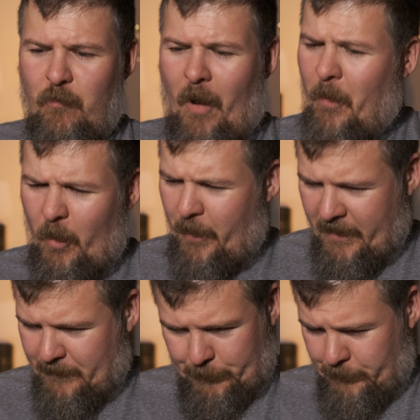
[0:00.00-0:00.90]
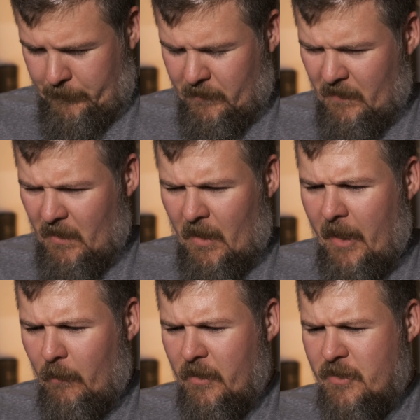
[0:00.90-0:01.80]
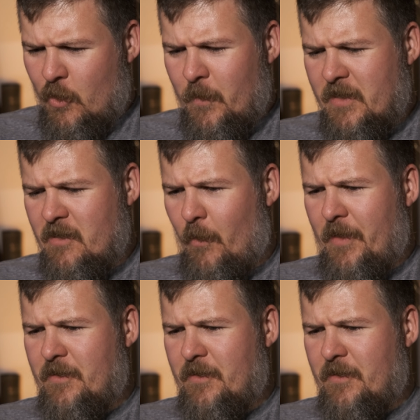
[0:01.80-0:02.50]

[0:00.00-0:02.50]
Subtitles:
rubber, but I don't assume this is a weather